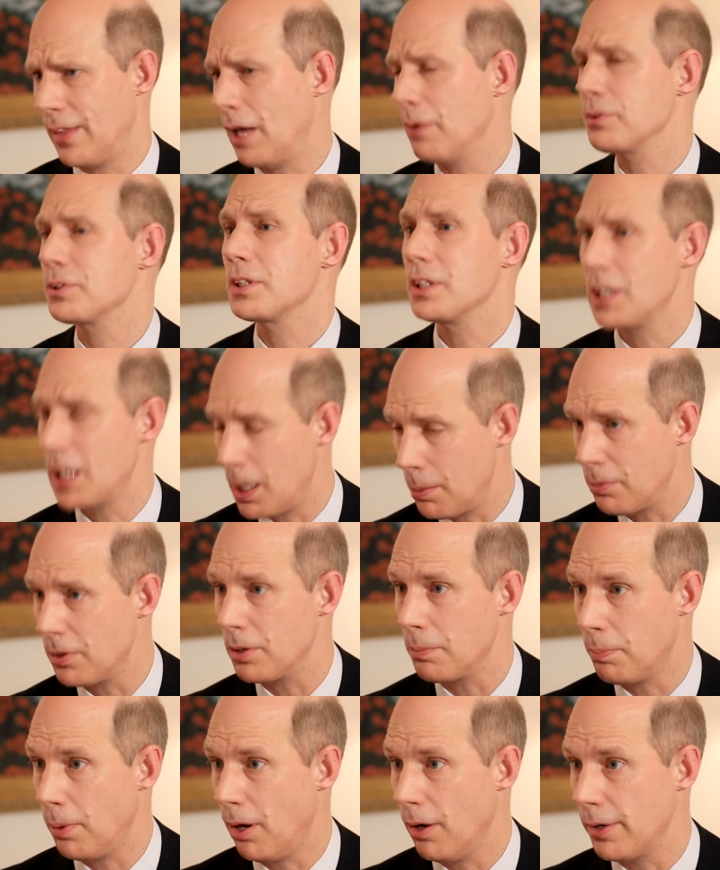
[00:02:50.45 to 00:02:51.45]
That was the name of
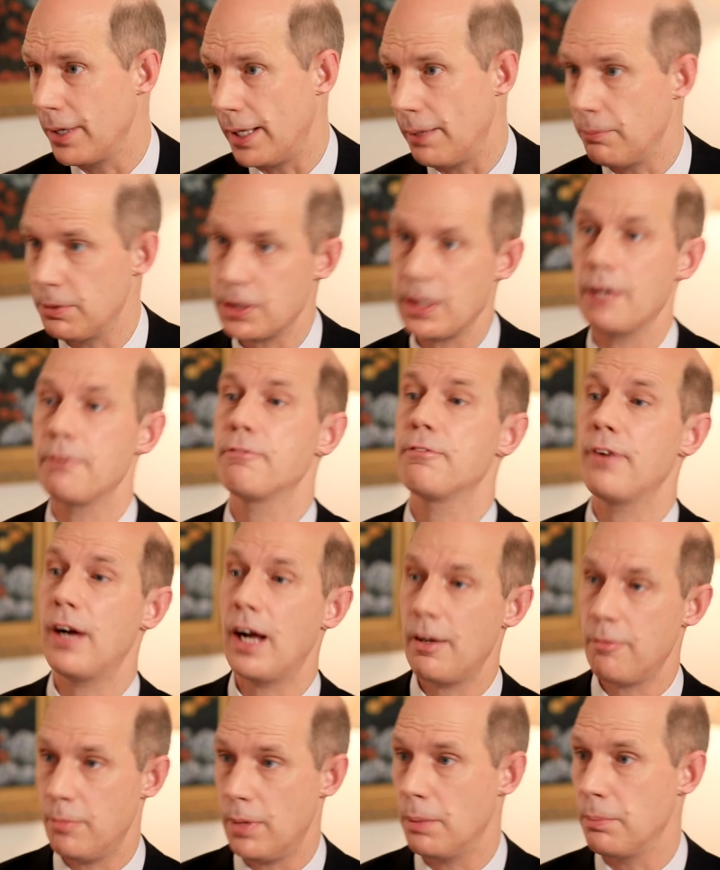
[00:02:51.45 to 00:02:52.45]
the party, which had
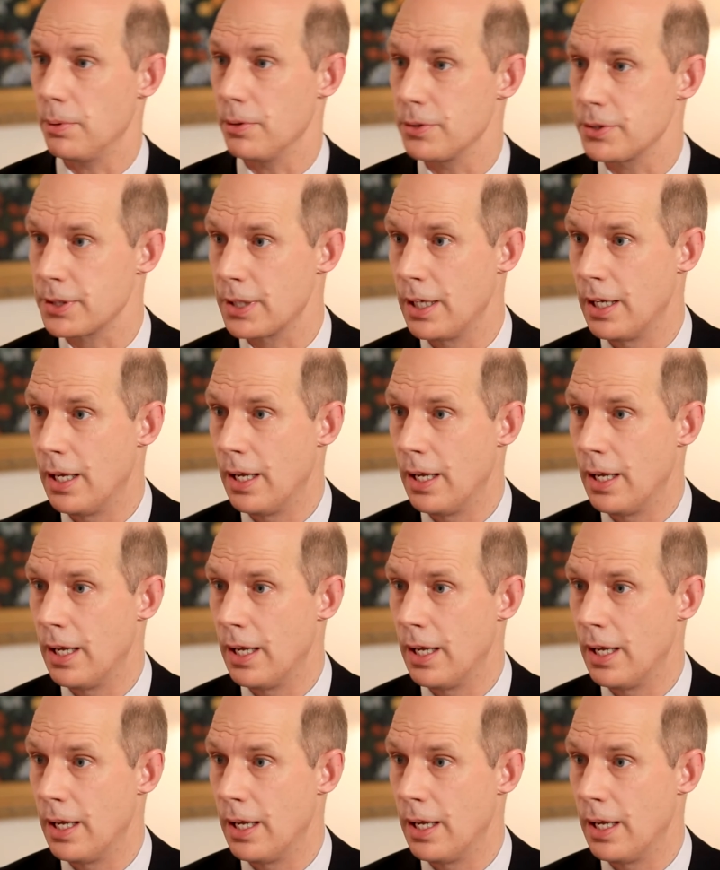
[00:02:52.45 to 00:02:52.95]
5 members.